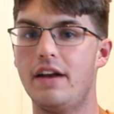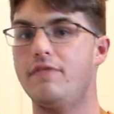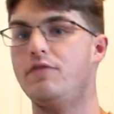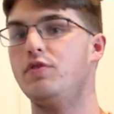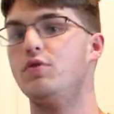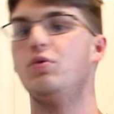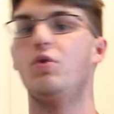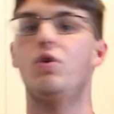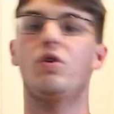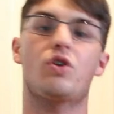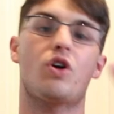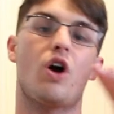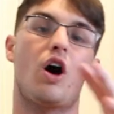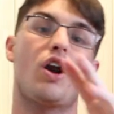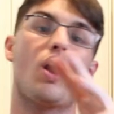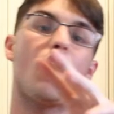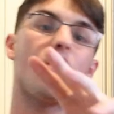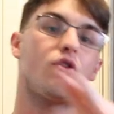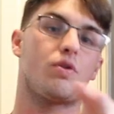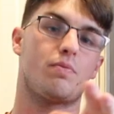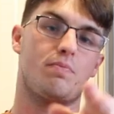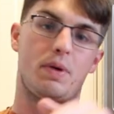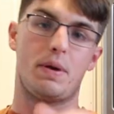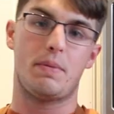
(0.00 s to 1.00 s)
if you look on
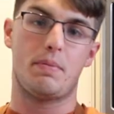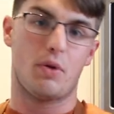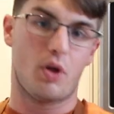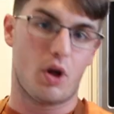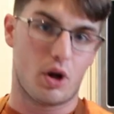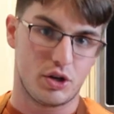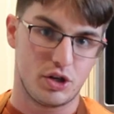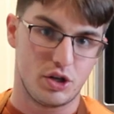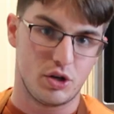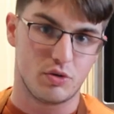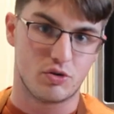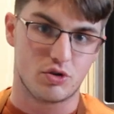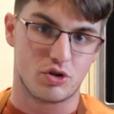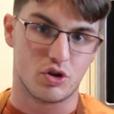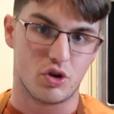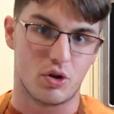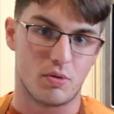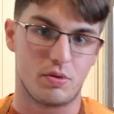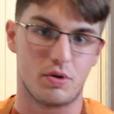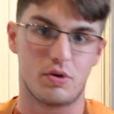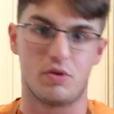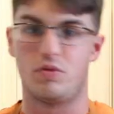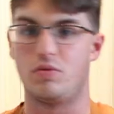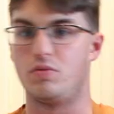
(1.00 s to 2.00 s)
other people on
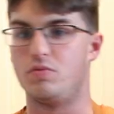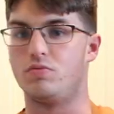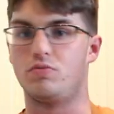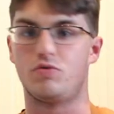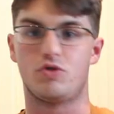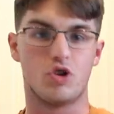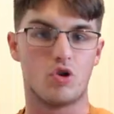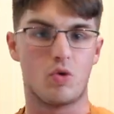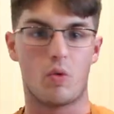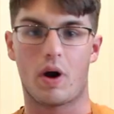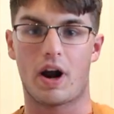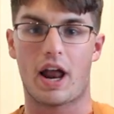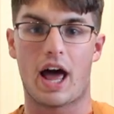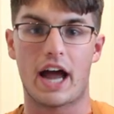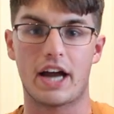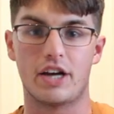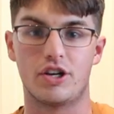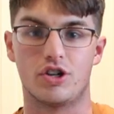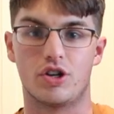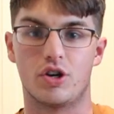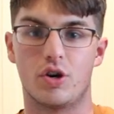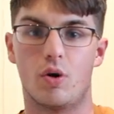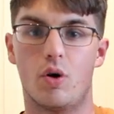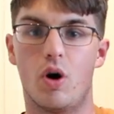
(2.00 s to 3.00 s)
YouTube who do what I
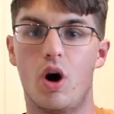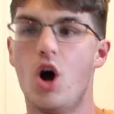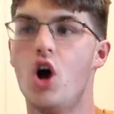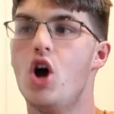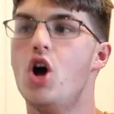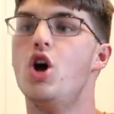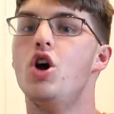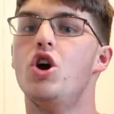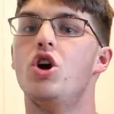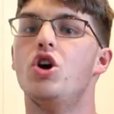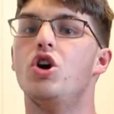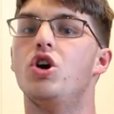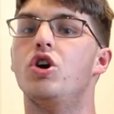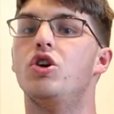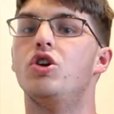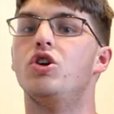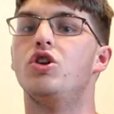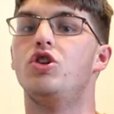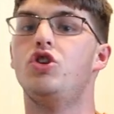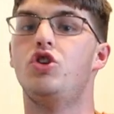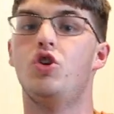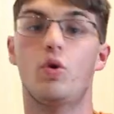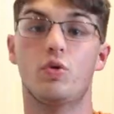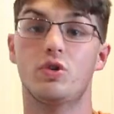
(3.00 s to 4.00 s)
do,
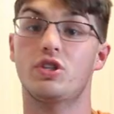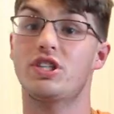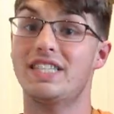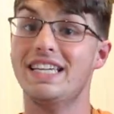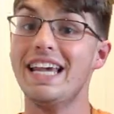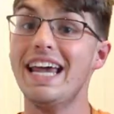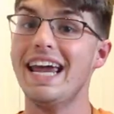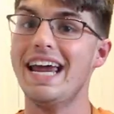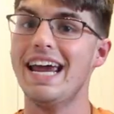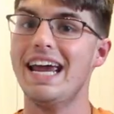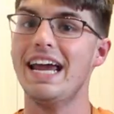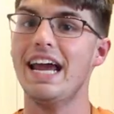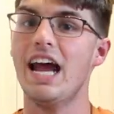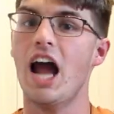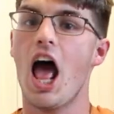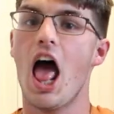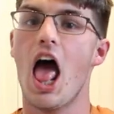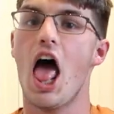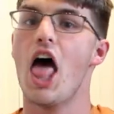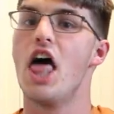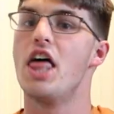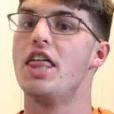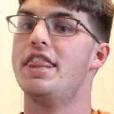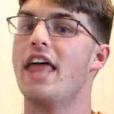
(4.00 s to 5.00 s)
you'll see
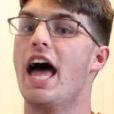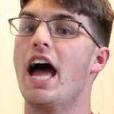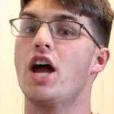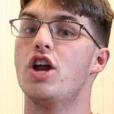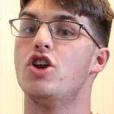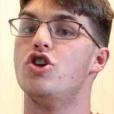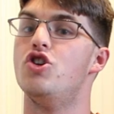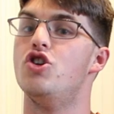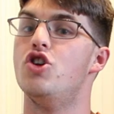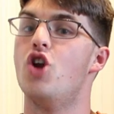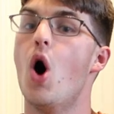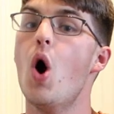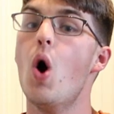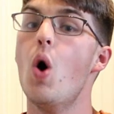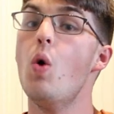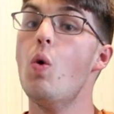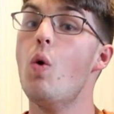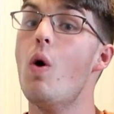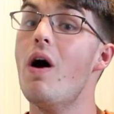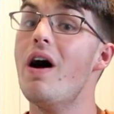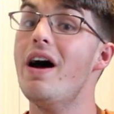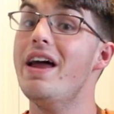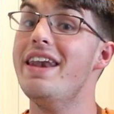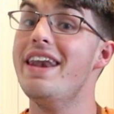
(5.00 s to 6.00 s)
that no
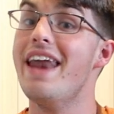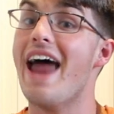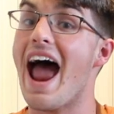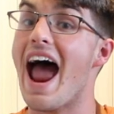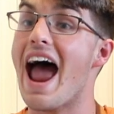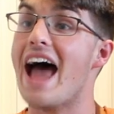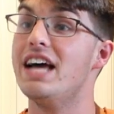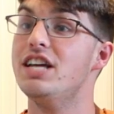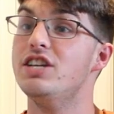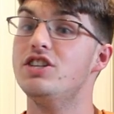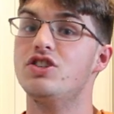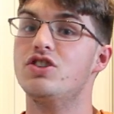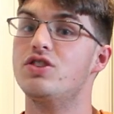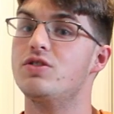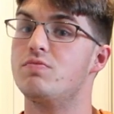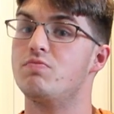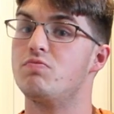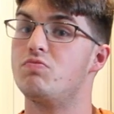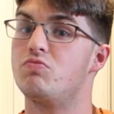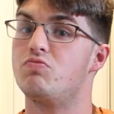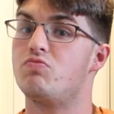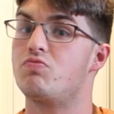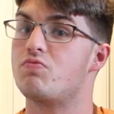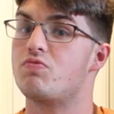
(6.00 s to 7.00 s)
one
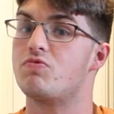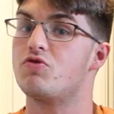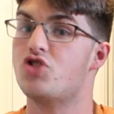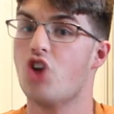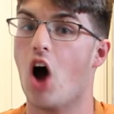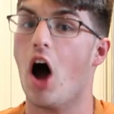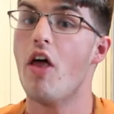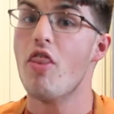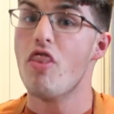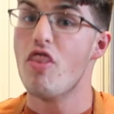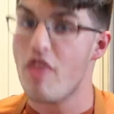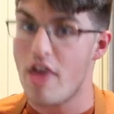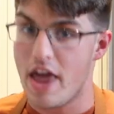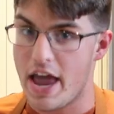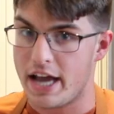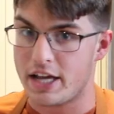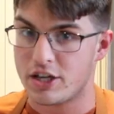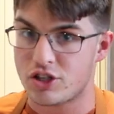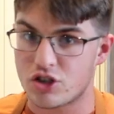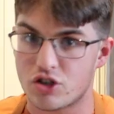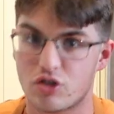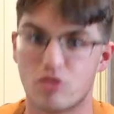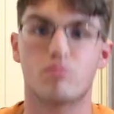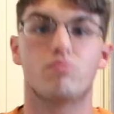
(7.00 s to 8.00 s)
has done
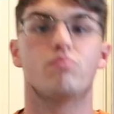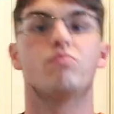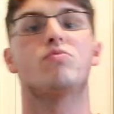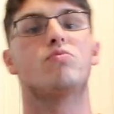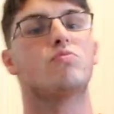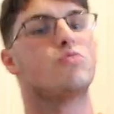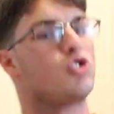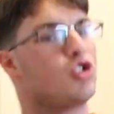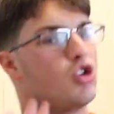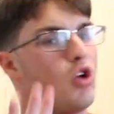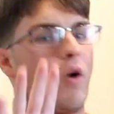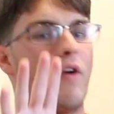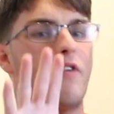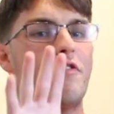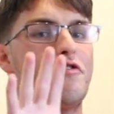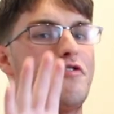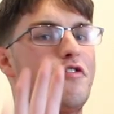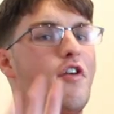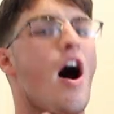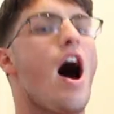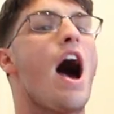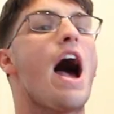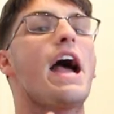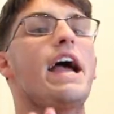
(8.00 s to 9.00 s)
this. You'll
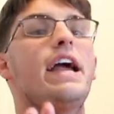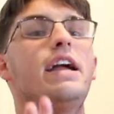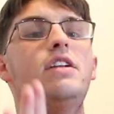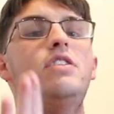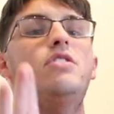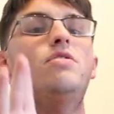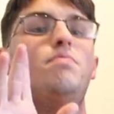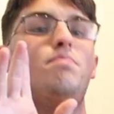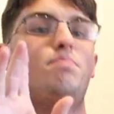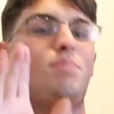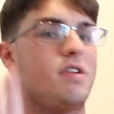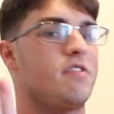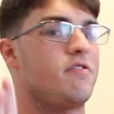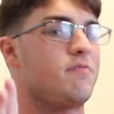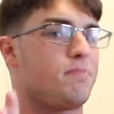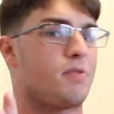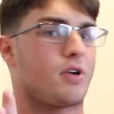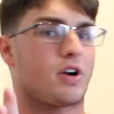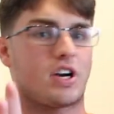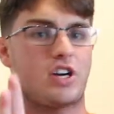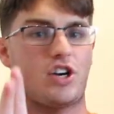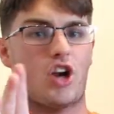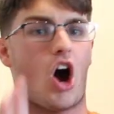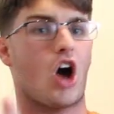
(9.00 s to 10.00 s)
find beef
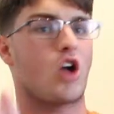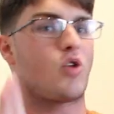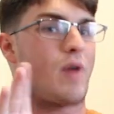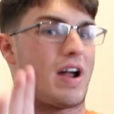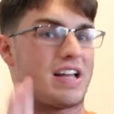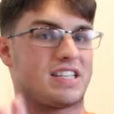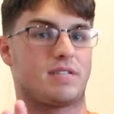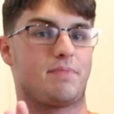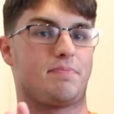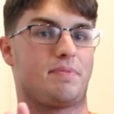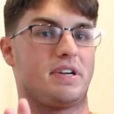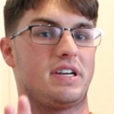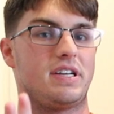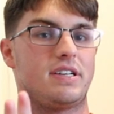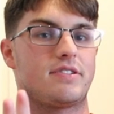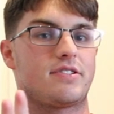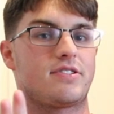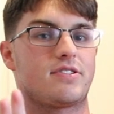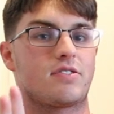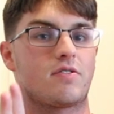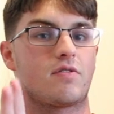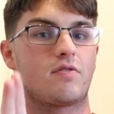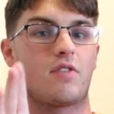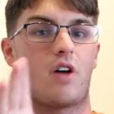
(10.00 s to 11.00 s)
bourguignon
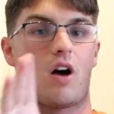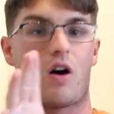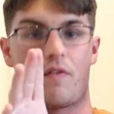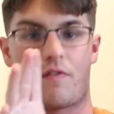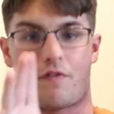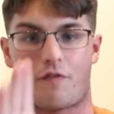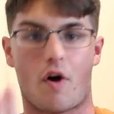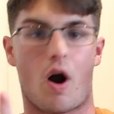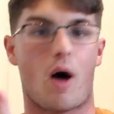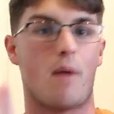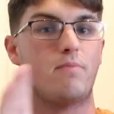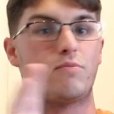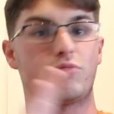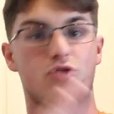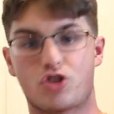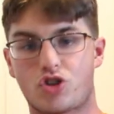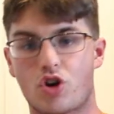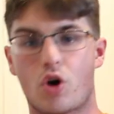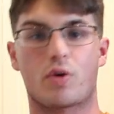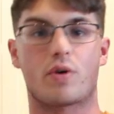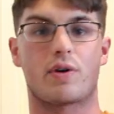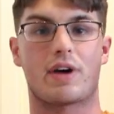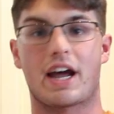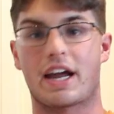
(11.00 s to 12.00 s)
recipes from
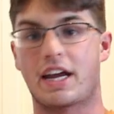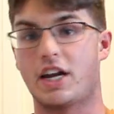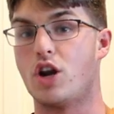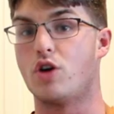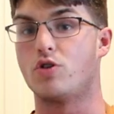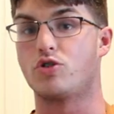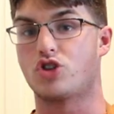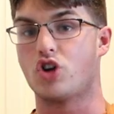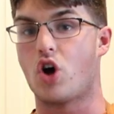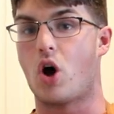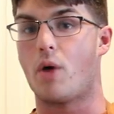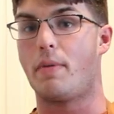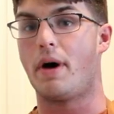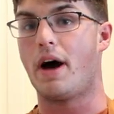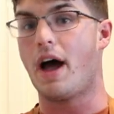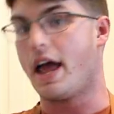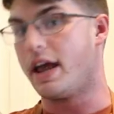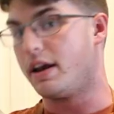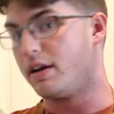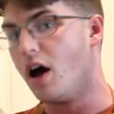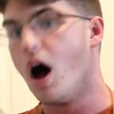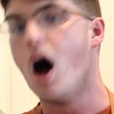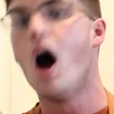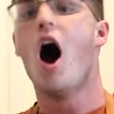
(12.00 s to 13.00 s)
Shogigeki no Soma,
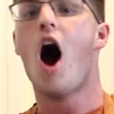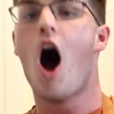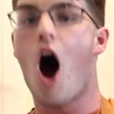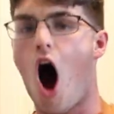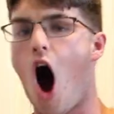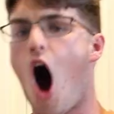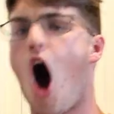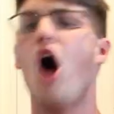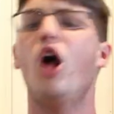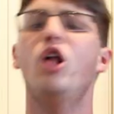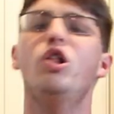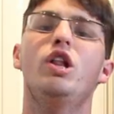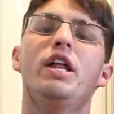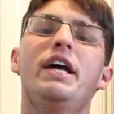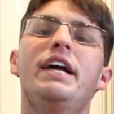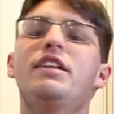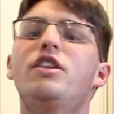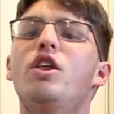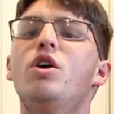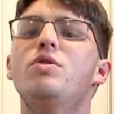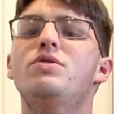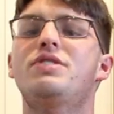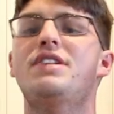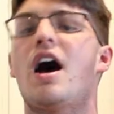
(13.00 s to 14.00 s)
and I'll
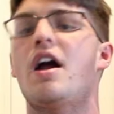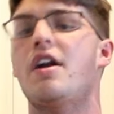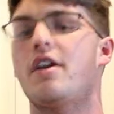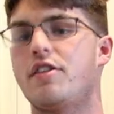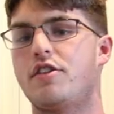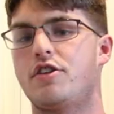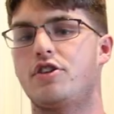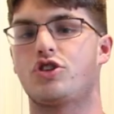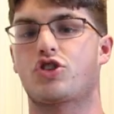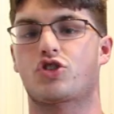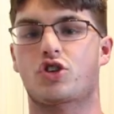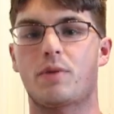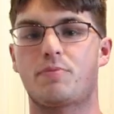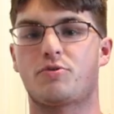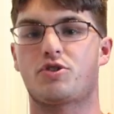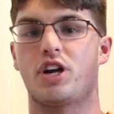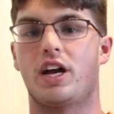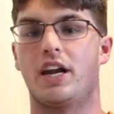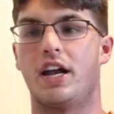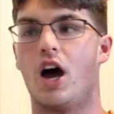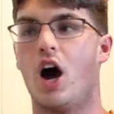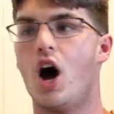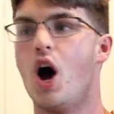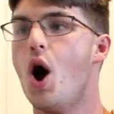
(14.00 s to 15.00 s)
link those down in the
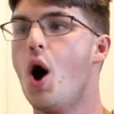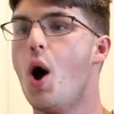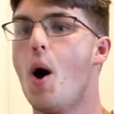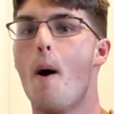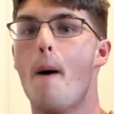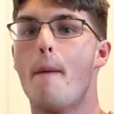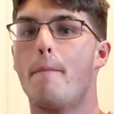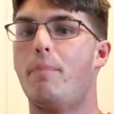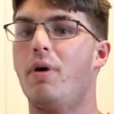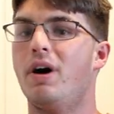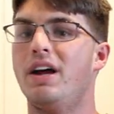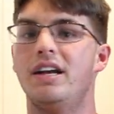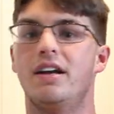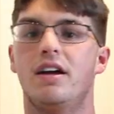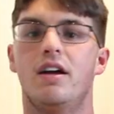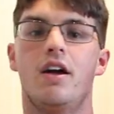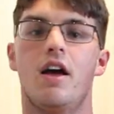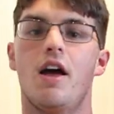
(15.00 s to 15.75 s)
description, but